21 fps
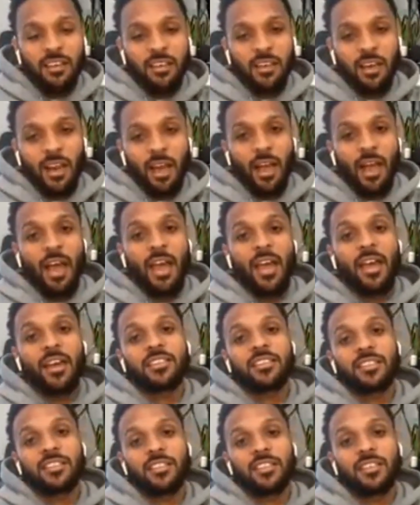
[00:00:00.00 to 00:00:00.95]
Like,
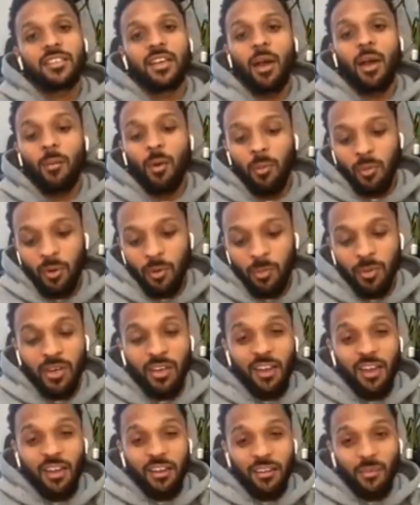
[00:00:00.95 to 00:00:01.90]
I'm a proper
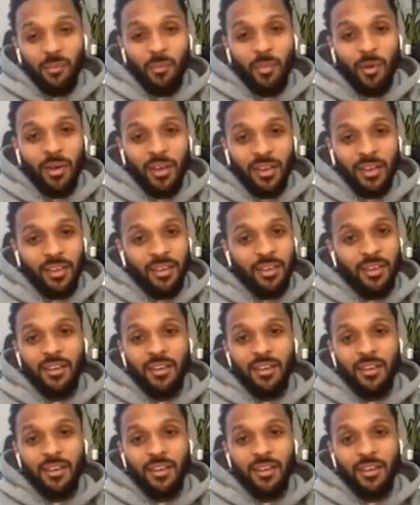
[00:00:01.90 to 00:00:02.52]
London boy.